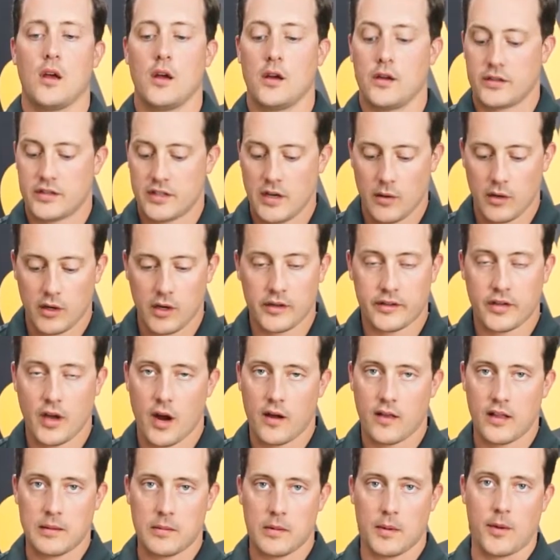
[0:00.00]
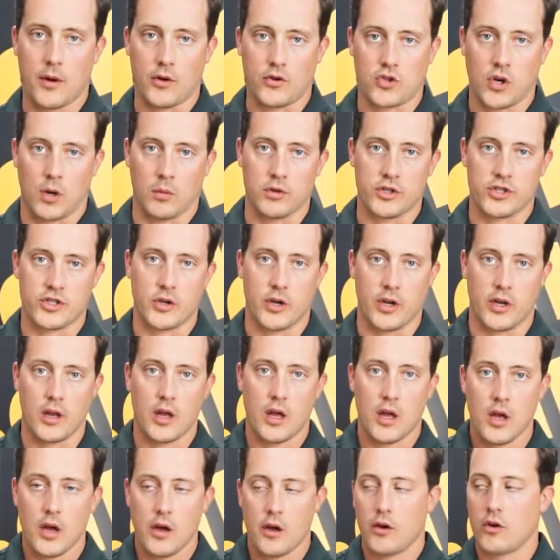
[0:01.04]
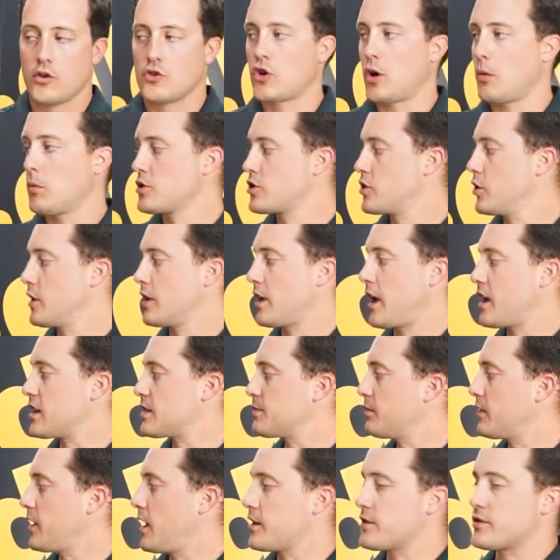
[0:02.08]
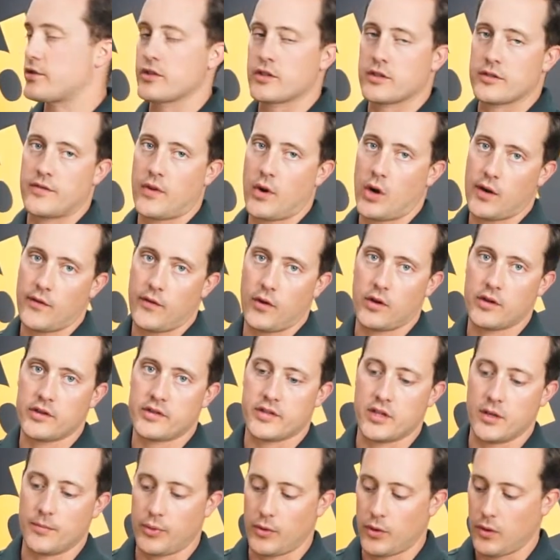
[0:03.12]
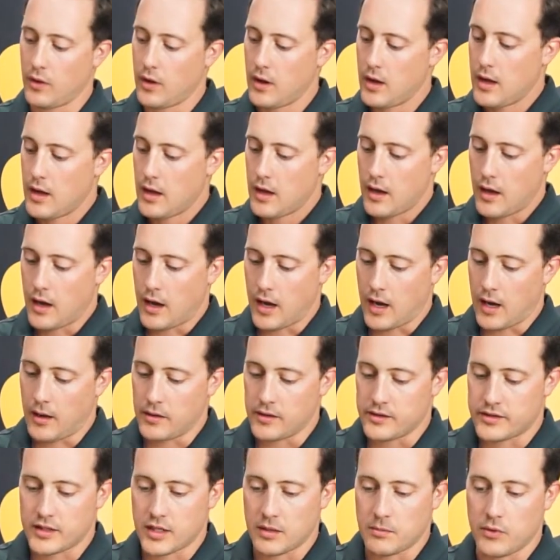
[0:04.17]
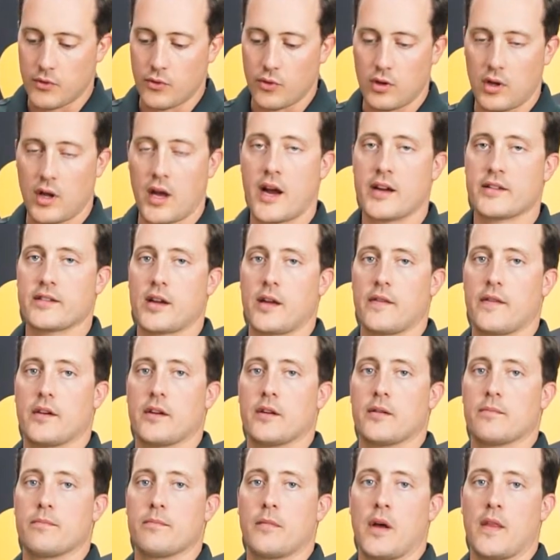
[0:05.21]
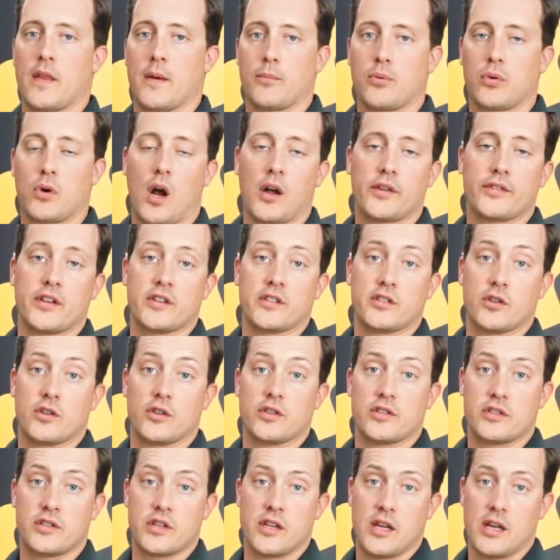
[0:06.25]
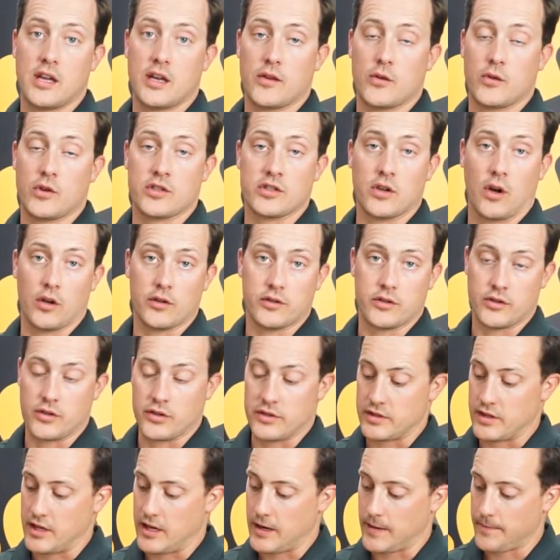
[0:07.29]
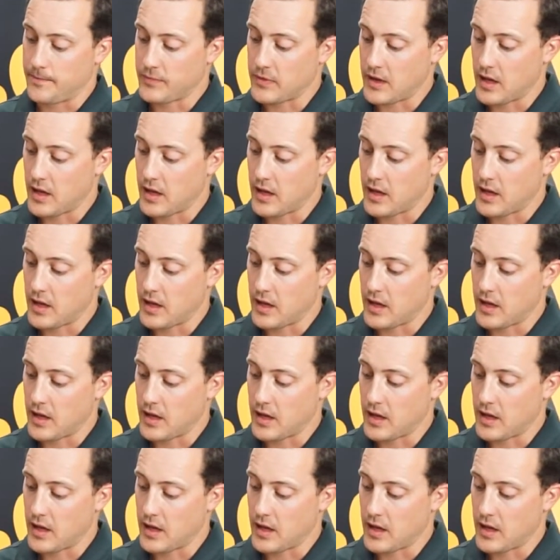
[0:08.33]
So now we're going to talk a little bit about troubleshooting. Troubleshooting S Blaster is very, very simple. It's going to be reliant on the process you're seeing and the results you're seeing.